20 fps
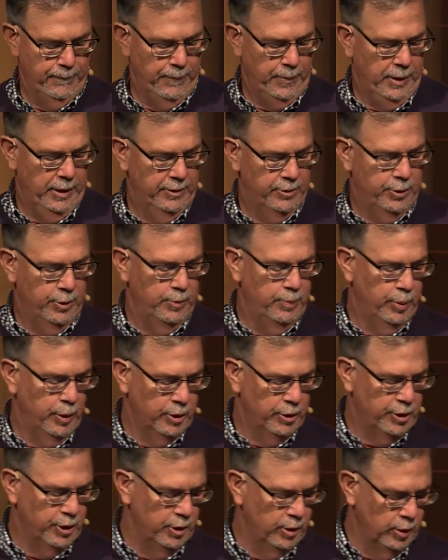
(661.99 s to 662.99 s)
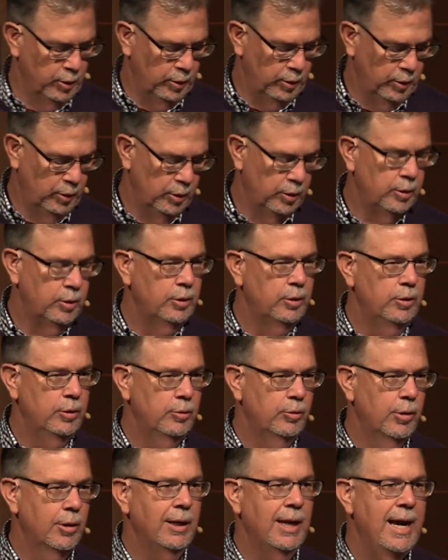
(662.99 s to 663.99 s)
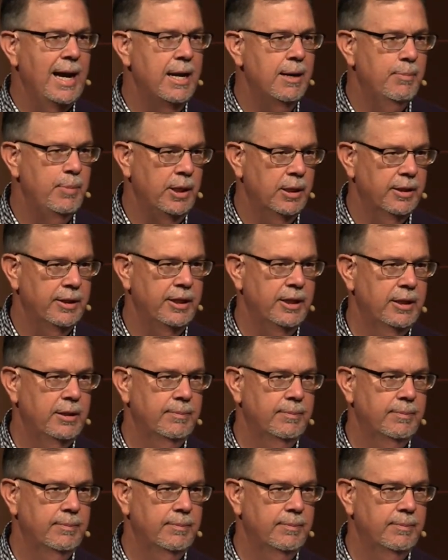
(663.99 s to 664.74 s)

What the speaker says: It's through personal reliability.